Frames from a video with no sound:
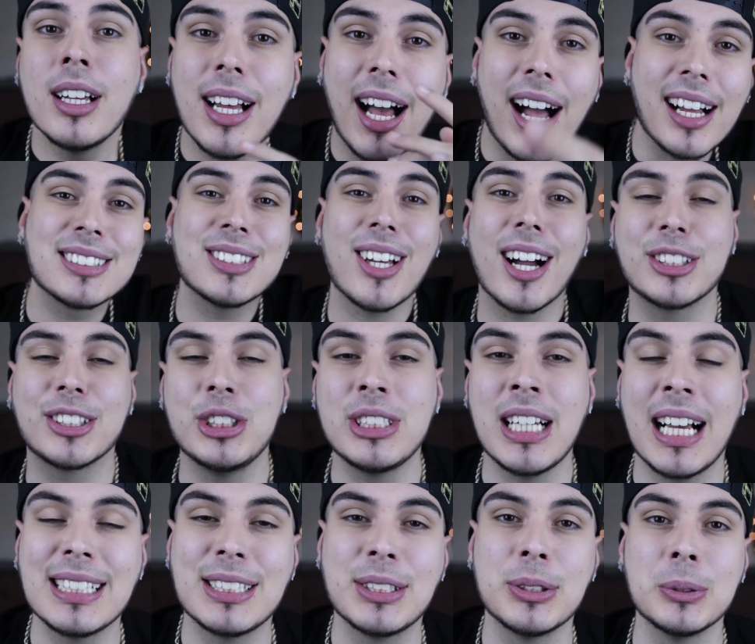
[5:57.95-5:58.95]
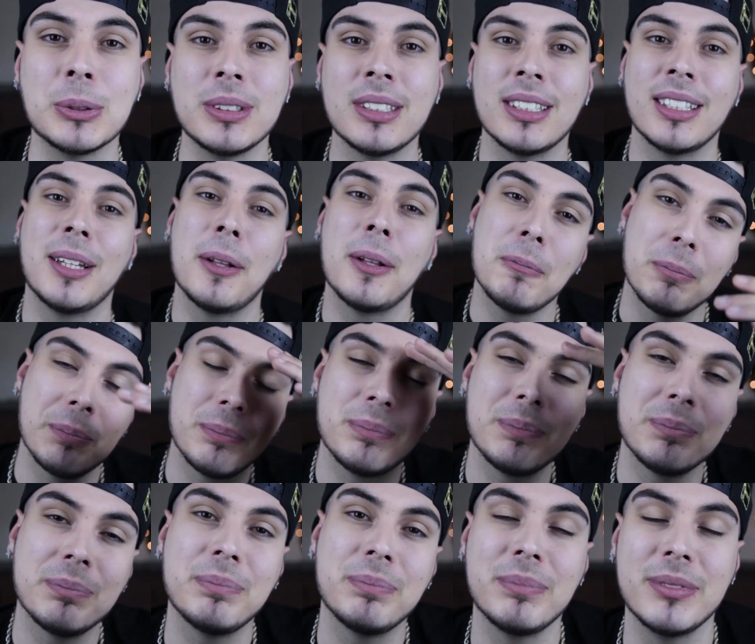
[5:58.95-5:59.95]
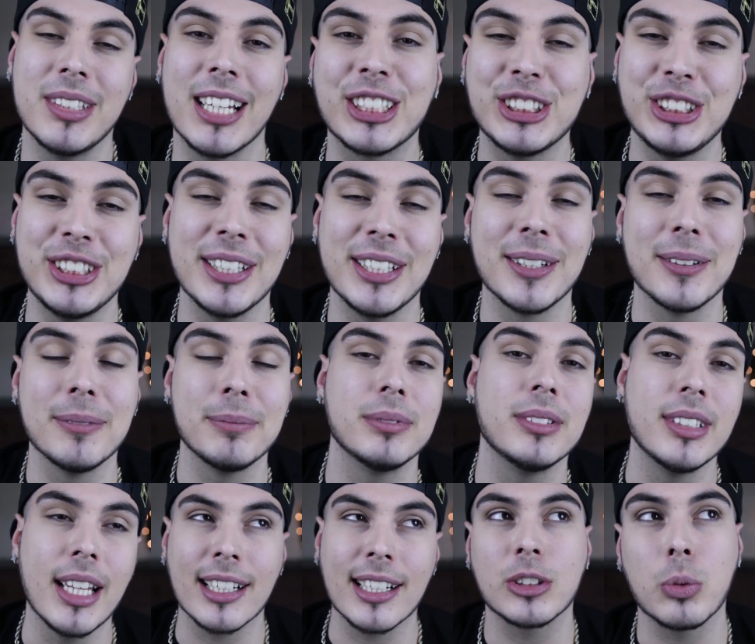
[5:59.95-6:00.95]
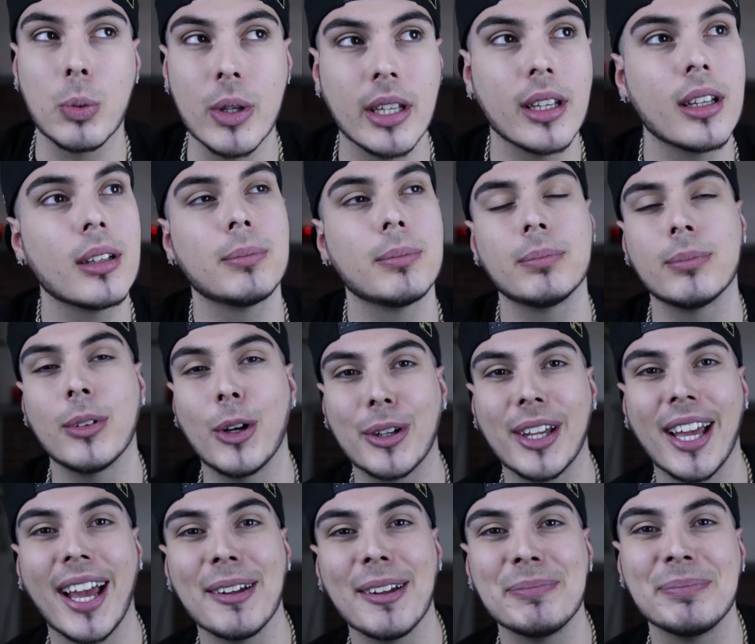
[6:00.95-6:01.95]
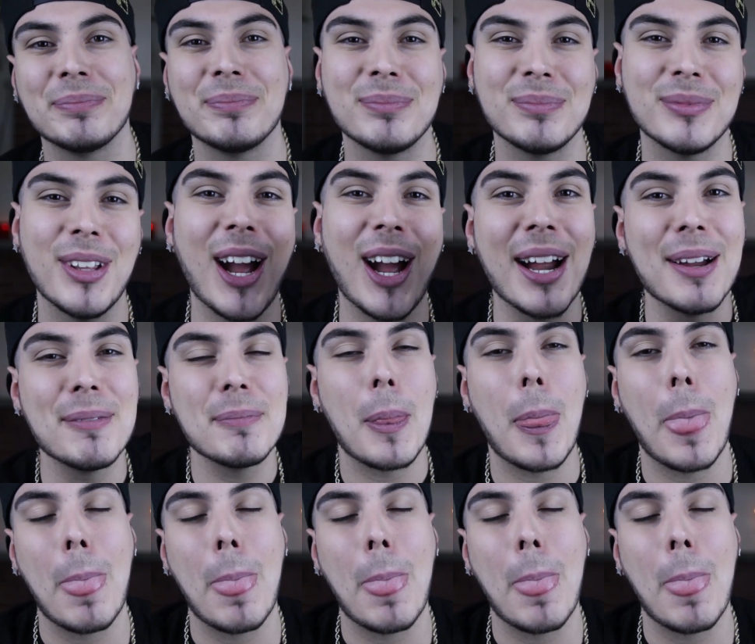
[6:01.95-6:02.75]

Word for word: I'll talk to you guys soon next year, next week. Okay. All right.